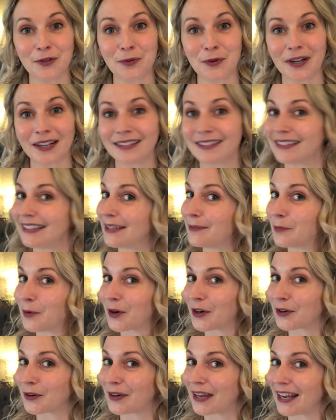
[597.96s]
you want to see
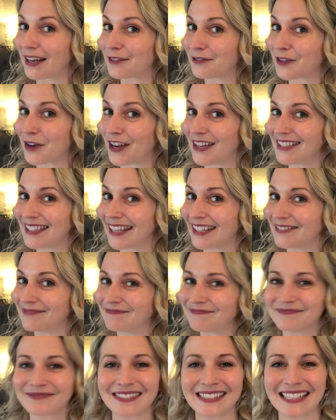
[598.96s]
more creative content.
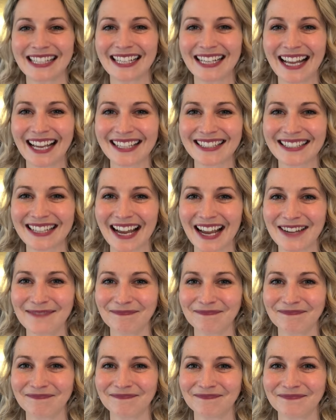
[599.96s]
See you next
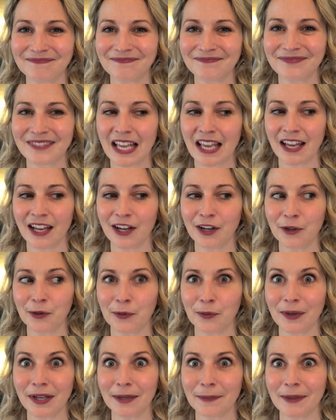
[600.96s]
time. Oh,
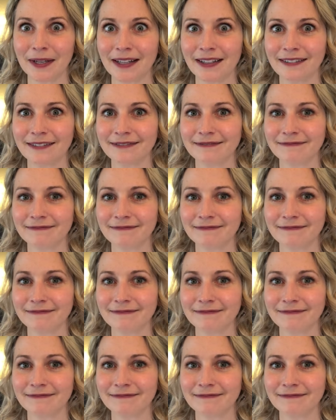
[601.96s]
wait a minute.